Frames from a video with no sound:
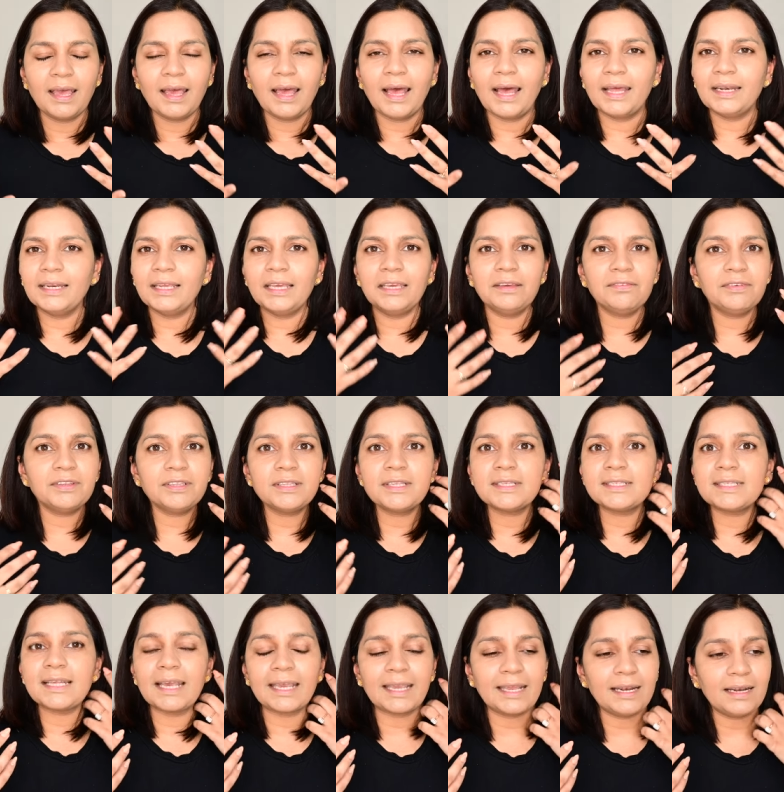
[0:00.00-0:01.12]
and even the
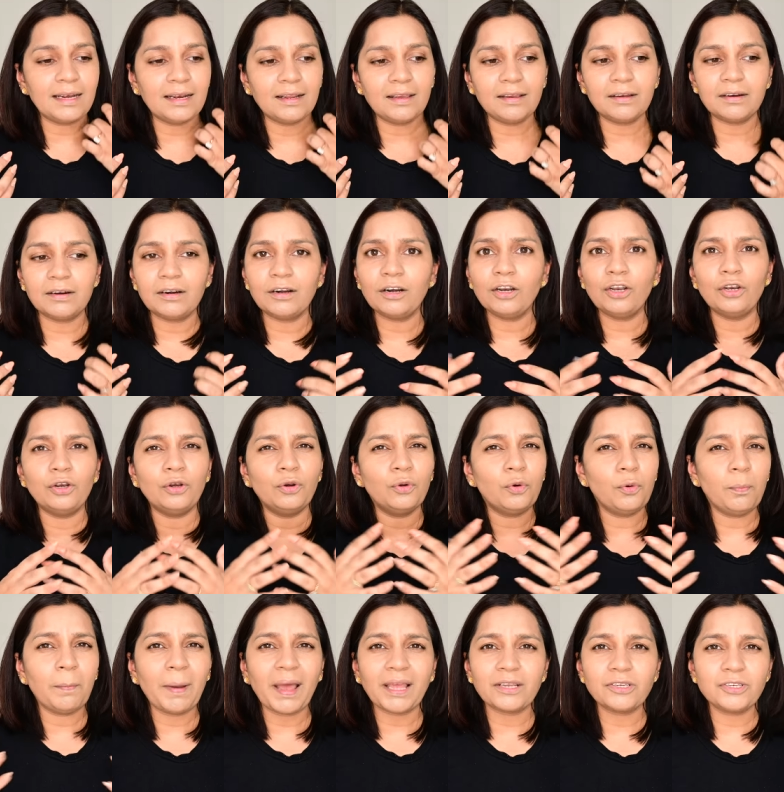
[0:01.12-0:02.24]
second layer, no
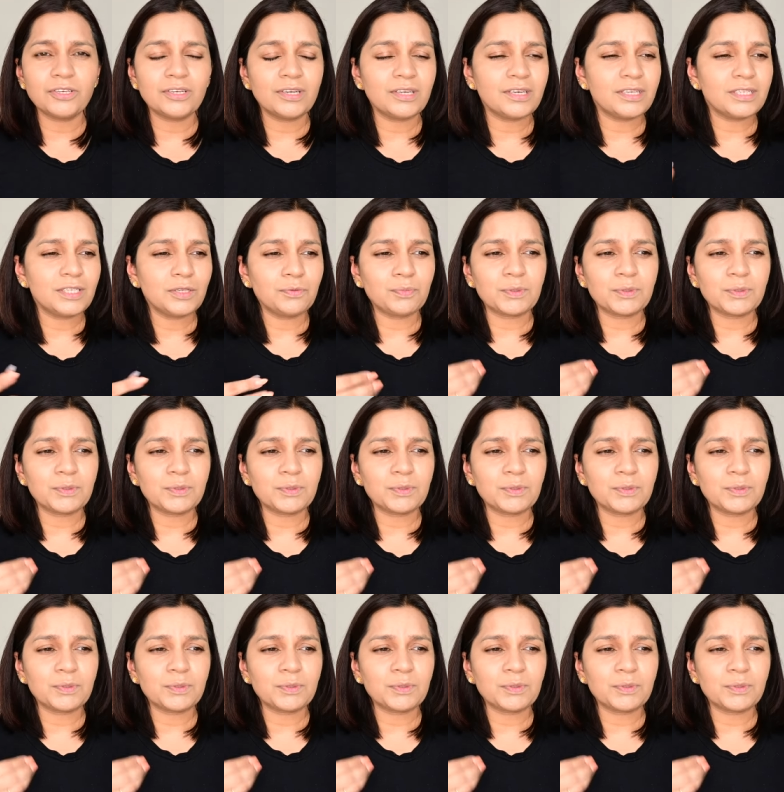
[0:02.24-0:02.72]
patchiness.